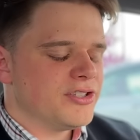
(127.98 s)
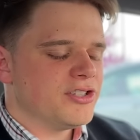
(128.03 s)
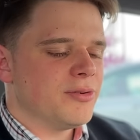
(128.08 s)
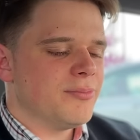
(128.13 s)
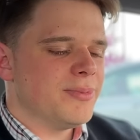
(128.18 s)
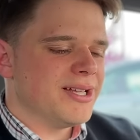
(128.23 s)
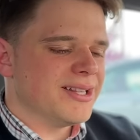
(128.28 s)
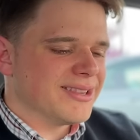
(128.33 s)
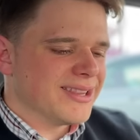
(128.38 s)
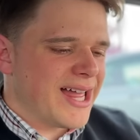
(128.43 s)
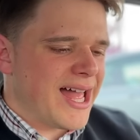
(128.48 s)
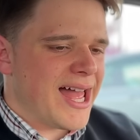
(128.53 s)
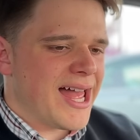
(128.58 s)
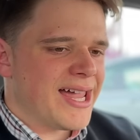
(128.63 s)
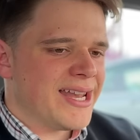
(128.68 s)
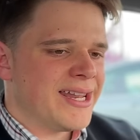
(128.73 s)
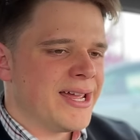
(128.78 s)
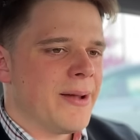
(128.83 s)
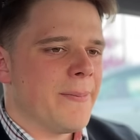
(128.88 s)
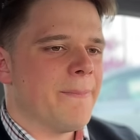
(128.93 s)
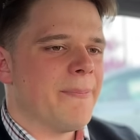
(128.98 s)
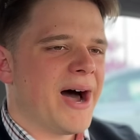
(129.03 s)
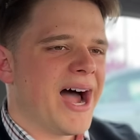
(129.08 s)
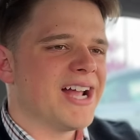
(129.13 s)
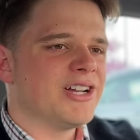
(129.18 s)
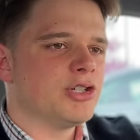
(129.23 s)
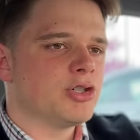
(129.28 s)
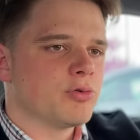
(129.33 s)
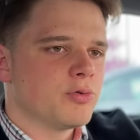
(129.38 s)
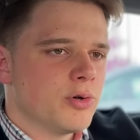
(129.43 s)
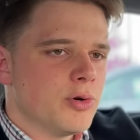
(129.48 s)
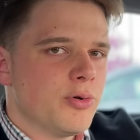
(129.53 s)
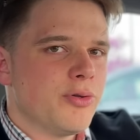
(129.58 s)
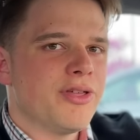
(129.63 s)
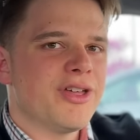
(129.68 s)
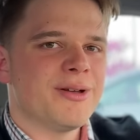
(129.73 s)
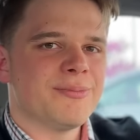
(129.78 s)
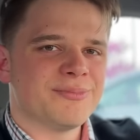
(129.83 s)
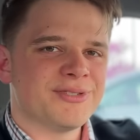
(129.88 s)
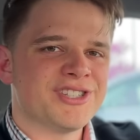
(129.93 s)
to be led by truth
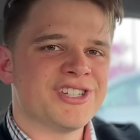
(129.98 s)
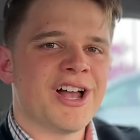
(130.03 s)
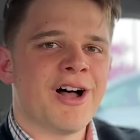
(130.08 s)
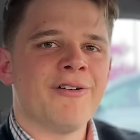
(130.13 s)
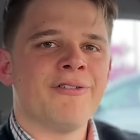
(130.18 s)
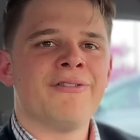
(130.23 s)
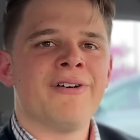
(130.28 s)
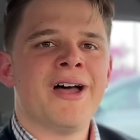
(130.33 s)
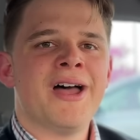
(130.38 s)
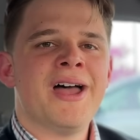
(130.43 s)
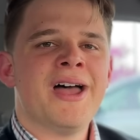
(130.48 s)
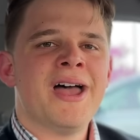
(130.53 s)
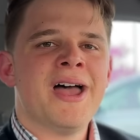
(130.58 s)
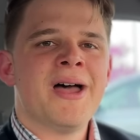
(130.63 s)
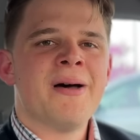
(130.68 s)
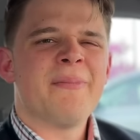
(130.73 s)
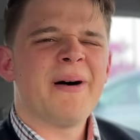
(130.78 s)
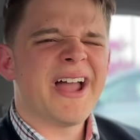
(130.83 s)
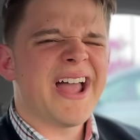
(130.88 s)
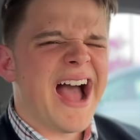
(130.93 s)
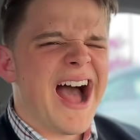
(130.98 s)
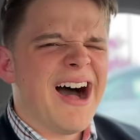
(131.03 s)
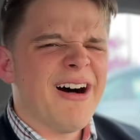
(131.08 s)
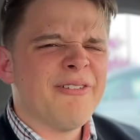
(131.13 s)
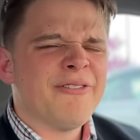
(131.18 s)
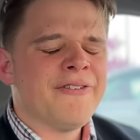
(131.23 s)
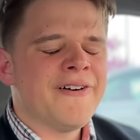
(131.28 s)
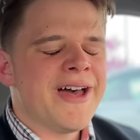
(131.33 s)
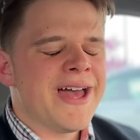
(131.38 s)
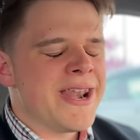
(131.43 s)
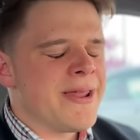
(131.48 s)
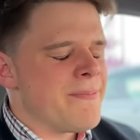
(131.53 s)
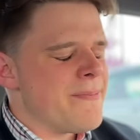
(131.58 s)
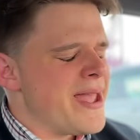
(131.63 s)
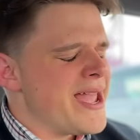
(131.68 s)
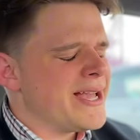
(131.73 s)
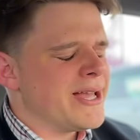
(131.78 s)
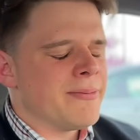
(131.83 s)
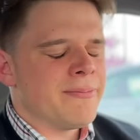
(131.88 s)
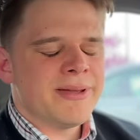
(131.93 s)
himself, by Alpha and
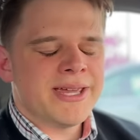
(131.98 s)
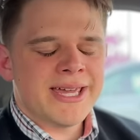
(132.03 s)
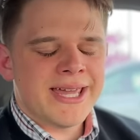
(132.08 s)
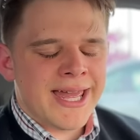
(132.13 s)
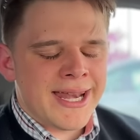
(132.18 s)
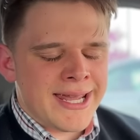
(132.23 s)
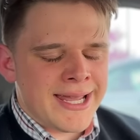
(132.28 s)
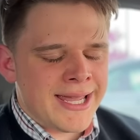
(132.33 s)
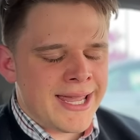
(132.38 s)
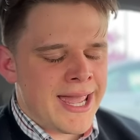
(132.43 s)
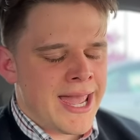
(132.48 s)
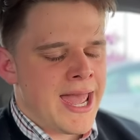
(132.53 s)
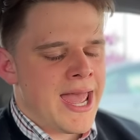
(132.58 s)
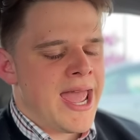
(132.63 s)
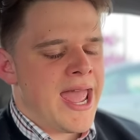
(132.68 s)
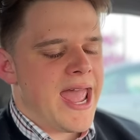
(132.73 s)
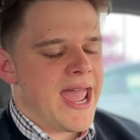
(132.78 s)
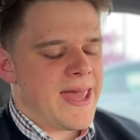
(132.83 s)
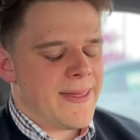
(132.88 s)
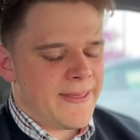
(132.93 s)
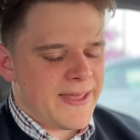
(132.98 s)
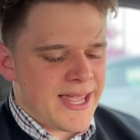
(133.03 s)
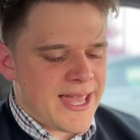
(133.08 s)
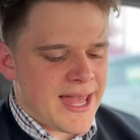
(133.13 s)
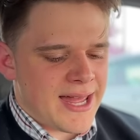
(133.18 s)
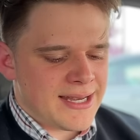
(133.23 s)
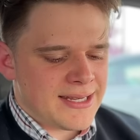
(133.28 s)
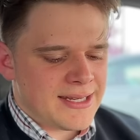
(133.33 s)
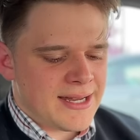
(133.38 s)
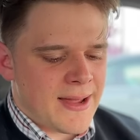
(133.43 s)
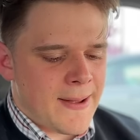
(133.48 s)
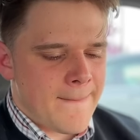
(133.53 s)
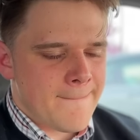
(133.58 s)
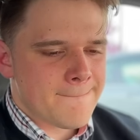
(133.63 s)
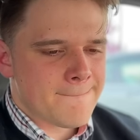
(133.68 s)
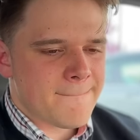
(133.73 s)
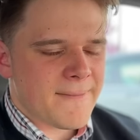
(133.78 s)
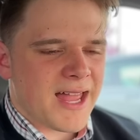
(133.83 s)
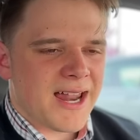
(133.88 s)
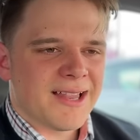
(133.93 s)
Omega, beginning and the end.
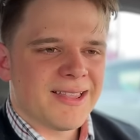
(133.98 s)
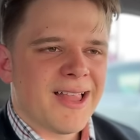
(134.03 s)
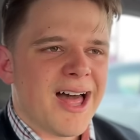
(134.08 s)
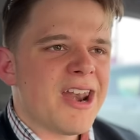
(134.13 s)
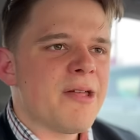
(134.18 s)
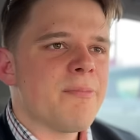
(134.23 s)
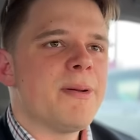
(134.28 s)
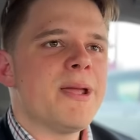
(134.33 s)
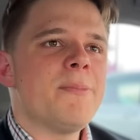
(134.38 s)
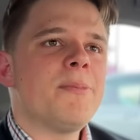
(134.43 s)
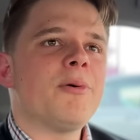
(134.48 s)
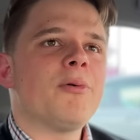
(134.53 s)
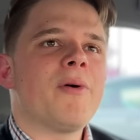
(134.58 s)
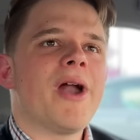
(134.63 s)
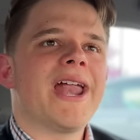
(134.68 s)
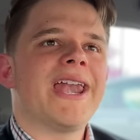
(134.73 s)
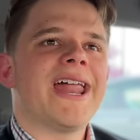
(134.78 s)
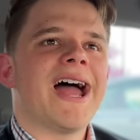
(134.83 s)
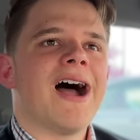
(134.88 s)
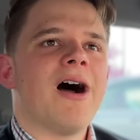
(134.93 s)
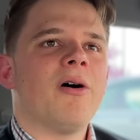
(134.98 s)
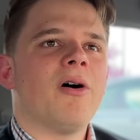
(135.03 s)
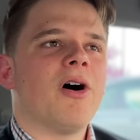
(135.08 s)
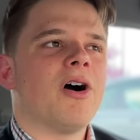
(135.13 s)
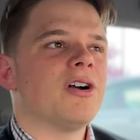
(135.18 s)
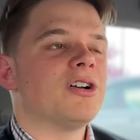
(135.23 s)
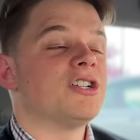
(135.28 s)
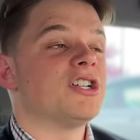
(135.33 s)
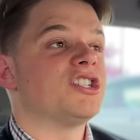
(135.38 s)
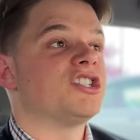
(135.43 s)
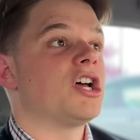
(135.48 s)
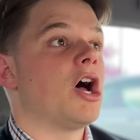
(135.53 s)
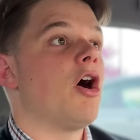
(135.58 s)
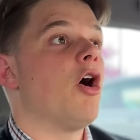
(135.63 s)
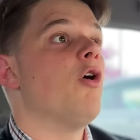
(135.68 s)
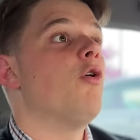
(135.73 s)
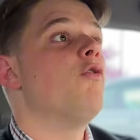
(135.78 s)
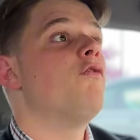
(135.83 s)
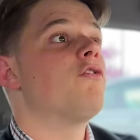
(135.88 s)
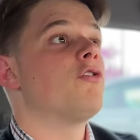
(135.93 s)
And a lot of people right now are just
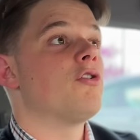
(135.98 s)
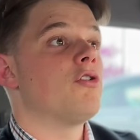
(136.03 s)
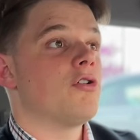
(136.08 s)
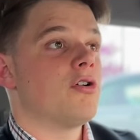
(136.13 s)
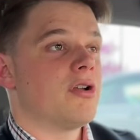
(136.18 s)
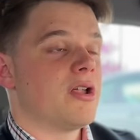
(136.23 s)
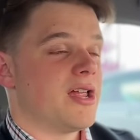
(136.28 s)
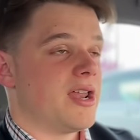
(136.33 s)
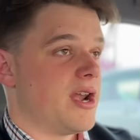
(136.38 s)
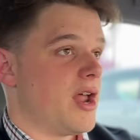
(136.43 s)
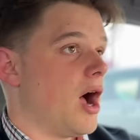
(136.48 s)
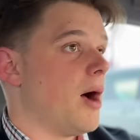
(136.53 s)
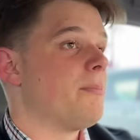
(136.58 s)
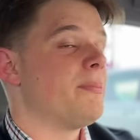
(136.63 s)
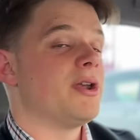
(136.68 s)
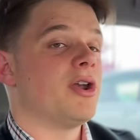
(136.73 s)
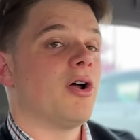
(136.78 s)
over and up in